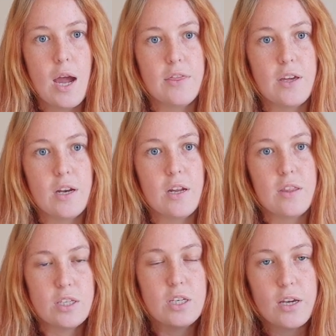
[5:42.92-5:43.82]
And then
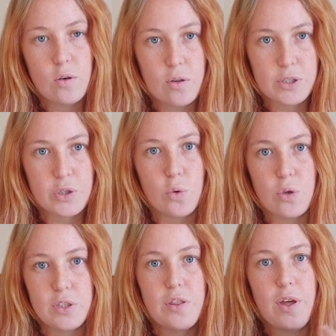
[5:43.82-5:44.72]
they take all those
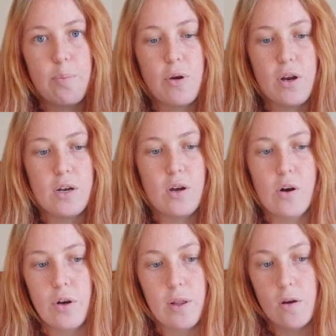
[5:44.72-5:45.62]
scores, they put it
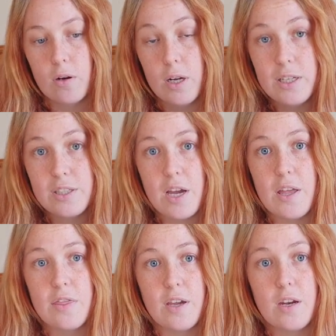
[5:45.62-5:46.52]
on a long list,
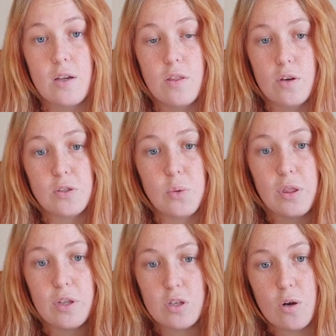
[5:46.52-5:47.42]
and then those with
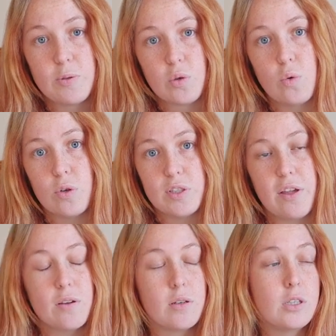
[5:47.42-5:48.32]
the top scores, I
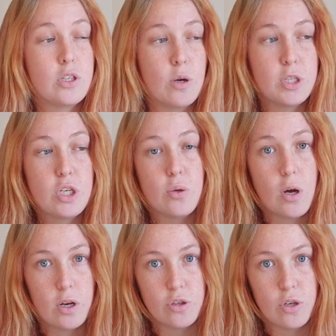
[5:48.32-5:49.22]
think it's top
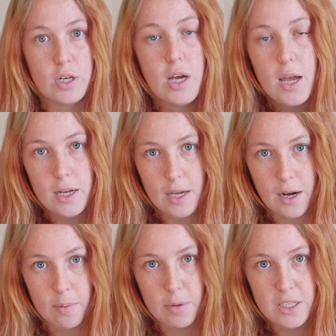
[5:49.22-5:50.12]
200, get
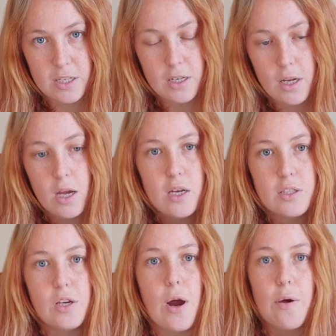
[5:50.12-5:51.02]
admitted.
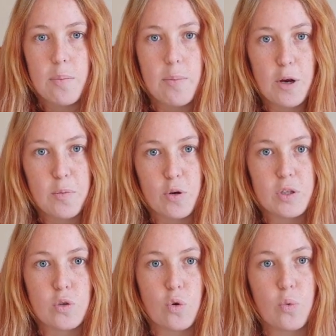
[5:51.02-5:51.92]
So how the merit point
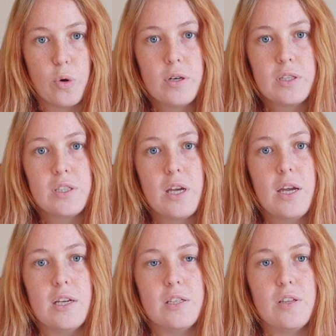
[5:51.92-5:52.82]
score works
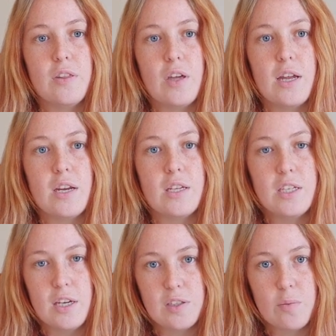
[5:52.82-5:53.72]
is that it
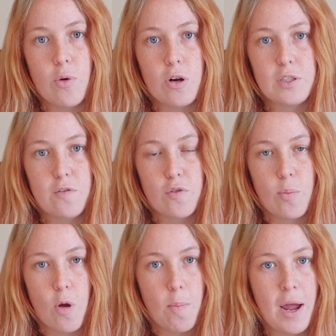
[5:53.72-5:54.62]
takes the marks from
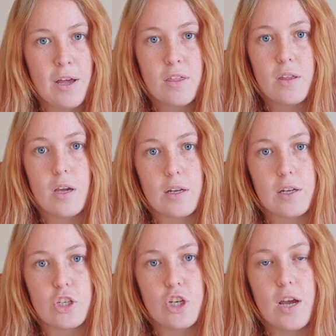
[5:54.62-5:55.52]
your math,
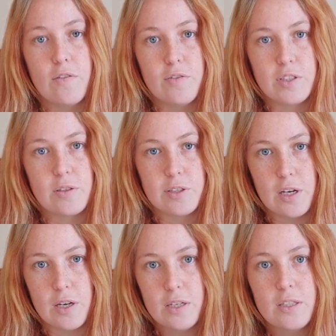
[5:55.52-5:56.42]
English, and physical
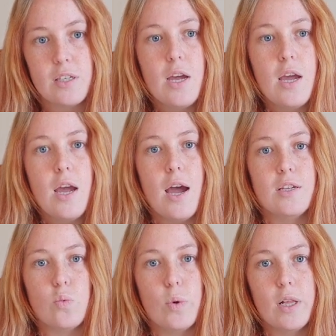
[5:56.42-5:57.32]
science,
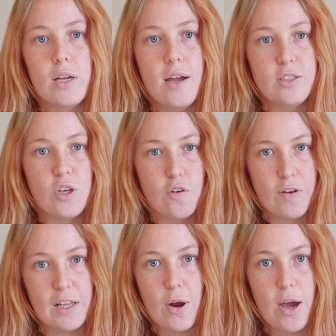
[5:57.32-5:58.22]
as well as your
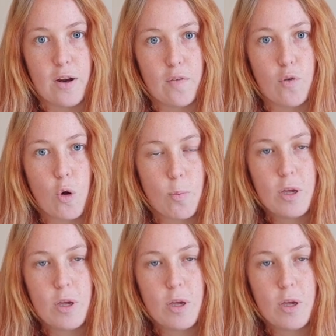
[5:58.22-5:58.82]
value-added form.